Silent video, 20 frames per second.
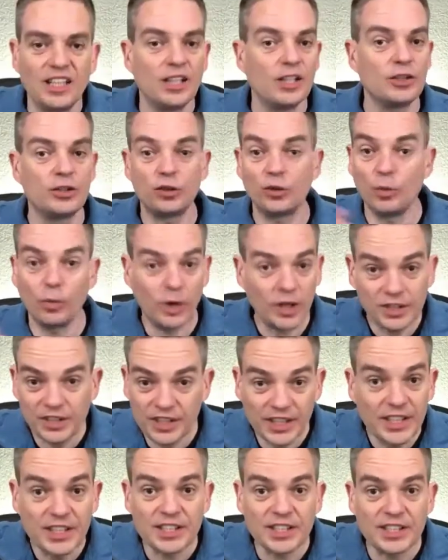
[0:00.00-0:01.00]
So what
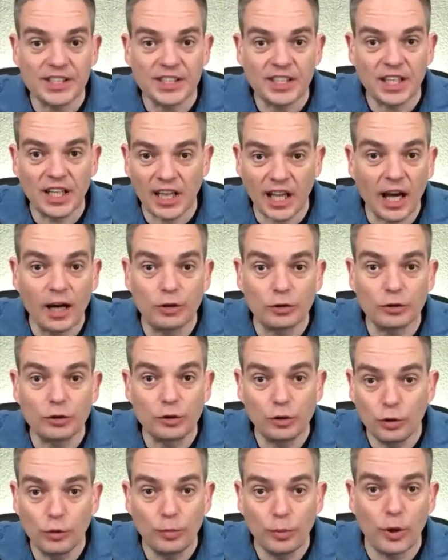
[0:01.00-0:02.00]
is Cloud
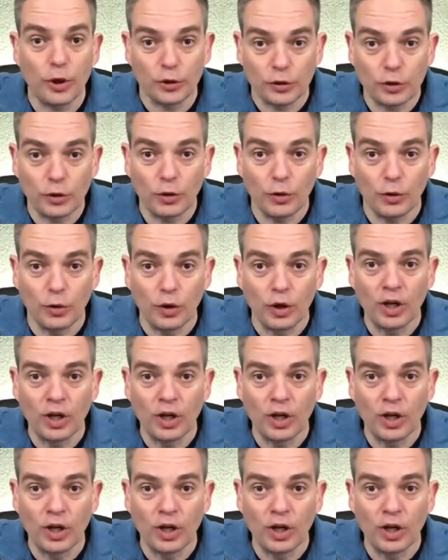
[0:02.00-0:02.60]
2.0?